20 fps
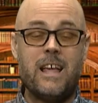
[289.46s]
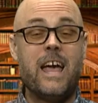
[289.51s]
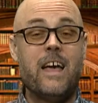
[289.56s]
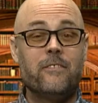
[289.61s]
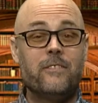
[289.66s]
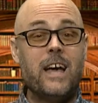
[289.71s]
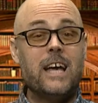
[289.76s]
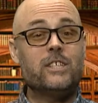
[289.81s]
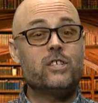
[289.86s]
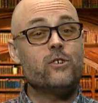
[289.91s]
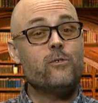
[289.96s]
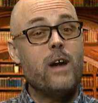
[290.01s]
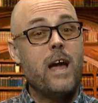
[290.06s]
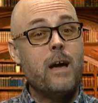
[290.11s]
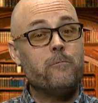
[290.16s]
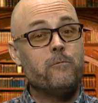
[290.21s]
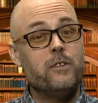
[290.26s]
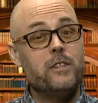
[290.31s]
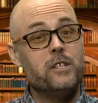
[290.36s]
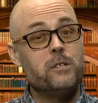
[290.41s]
That's a wrap
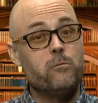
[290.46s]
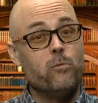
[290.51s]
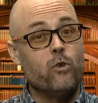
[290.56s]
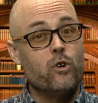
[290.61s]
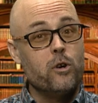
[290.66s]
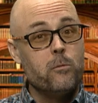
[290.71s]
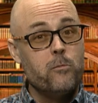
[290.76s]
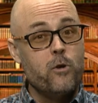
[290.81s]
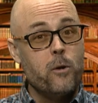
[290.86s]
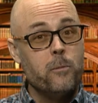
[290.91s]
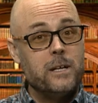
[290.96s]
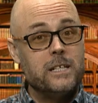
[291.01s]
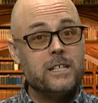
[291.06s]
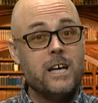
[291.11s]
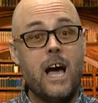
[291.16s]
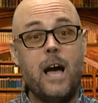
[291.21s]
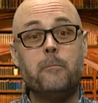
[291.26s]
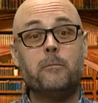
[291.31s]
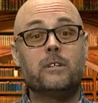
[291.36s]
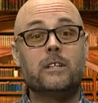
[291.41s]
for this Morrill Moment.
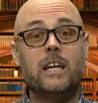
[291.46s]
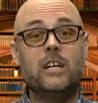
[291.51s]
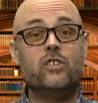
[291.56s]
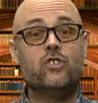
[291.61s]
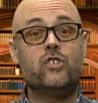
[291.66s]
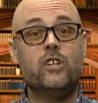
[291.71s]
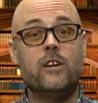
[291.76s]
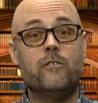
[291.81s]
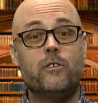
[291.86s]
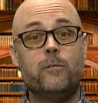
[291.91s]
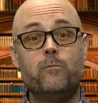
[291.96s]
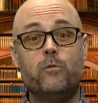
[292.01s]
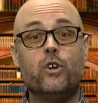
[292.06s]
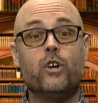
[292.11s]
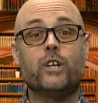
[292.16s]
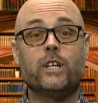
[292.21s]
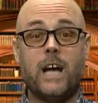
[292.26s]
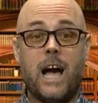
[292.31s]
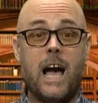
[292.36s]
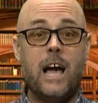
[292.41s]
I'm Clayton Cheever, your
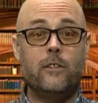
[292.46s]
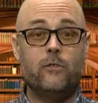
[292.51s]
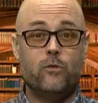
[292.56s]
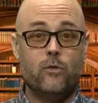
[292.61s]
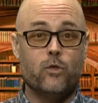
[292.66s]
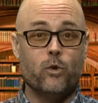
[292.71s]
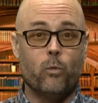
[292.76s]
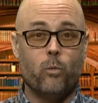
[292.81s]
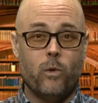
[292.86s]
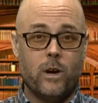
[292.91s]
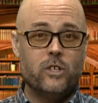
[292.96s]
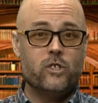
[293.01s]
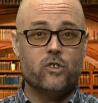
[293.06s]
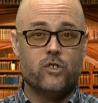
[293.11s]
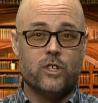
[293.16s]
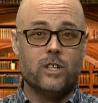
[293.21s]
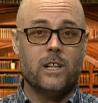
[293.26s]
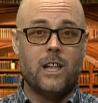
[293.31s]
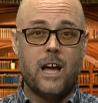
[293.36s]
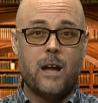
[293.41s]
guide through the wonders
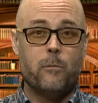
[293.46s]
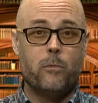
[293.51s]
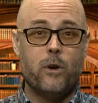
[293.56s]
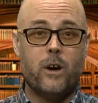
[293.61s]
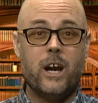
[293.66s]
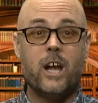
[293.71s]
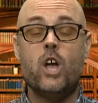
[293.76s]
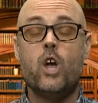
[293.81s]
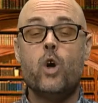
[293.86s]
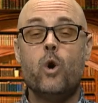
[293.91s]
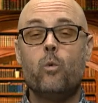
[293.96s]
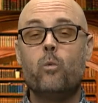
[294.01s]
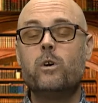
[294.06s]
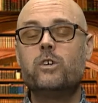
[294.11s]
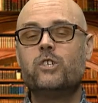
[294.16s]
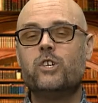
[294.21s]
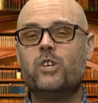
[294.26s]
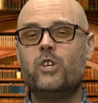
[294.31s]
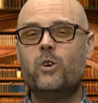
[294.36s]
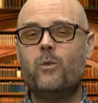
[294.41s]
of the library,
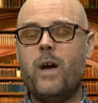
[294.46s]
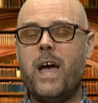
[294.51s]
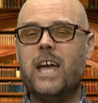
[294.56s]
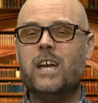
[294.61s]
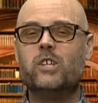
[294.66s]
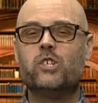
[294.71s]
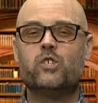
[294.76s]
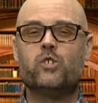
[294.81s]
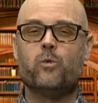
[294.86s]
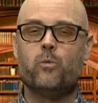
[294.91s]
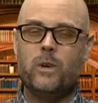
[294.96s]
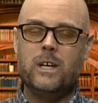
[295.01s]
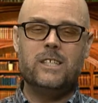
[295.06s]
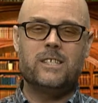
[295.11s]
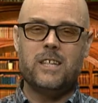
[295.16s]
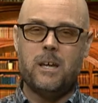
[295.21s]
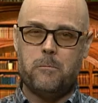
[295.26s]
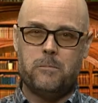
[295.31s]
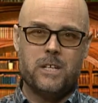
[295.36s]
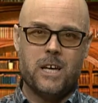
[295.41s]
wishing you a sweet
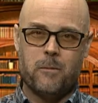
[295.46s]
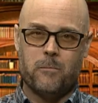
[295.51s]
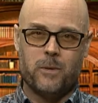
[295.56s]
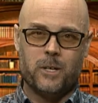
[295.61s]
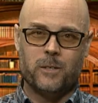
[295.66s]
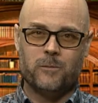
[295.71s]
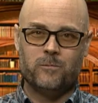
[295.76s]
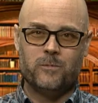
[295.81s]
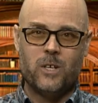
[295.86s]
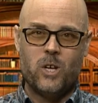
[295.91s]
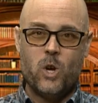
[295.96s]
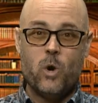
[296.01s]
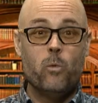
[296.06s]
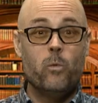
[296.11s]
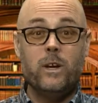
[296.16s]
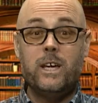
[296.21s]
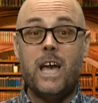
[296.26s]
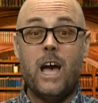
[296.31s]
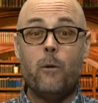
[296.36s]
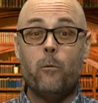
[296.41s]
September. We
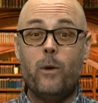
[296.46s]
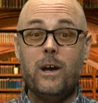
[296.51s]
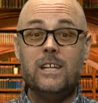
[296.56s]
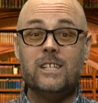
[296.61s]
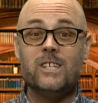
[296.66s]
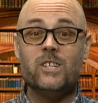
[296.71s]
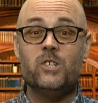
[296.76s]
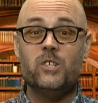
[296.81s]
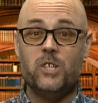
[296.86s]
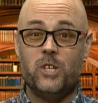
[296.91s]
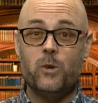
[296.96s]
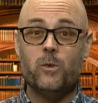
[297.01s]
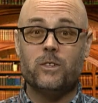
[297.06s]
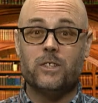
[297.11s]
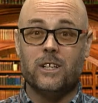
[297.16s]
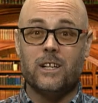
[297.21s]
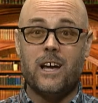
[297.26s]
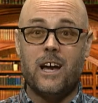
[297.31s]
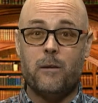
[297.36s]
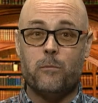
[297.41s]
can't wait to see you at
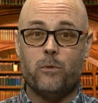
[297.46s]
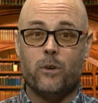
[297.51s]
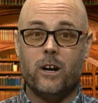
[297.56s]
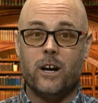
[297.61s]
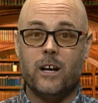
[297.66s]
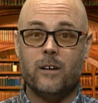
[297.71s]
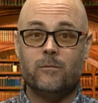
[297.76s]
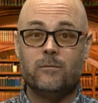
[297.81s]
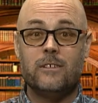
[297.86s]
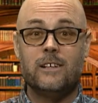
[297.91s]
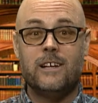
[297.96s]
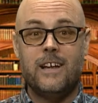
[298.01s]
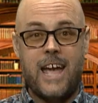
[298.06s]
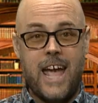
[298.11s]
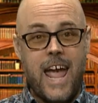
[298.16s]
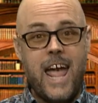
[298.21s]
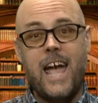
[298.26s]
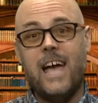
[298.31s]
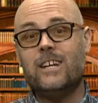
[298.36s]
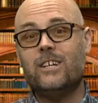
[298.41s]
the library.
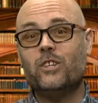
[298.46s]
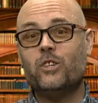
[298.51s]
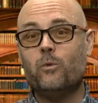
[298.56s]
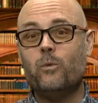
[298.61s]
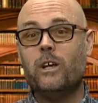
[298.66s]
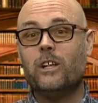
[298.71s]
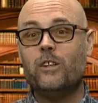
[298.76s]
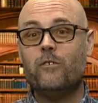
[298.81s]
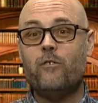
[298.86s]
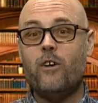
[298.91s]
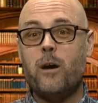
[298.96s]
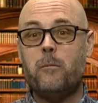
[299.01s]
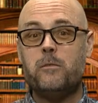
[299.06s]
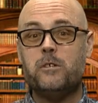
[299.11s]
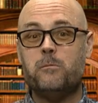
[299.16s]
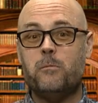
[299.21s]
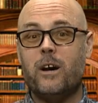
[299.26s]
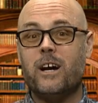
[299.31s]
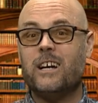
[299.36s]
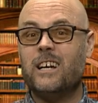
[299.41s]
and at the weekly farmers
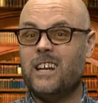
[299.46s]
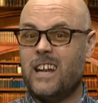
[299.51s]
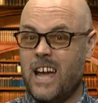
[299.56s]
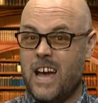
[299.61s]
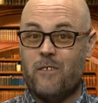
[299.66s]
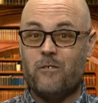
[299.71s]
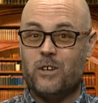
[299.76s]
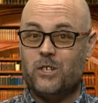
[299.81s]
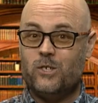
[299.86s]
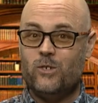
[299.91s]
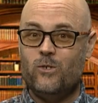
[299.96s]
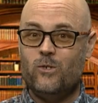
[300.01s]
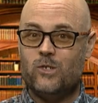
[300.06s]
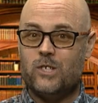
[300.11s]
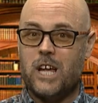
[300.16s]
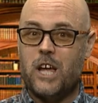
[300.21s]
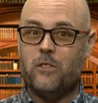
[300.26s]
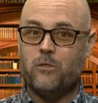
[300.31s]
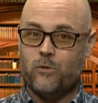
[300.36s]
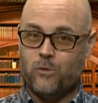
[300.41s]
market every
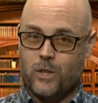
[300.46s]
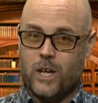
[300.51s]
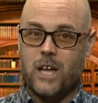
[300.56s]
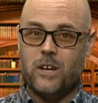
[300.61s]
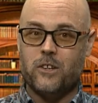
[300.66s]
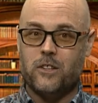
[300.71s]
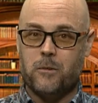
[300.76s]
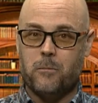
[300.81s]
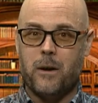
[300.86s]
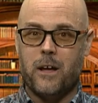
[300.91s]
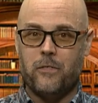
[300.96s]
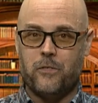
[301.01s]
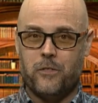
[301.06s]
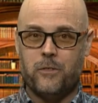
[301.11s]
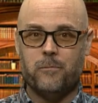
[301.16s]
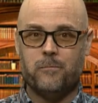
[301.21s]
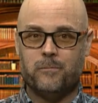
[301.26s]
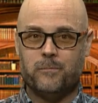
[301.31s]
Tuesday through the end of the month.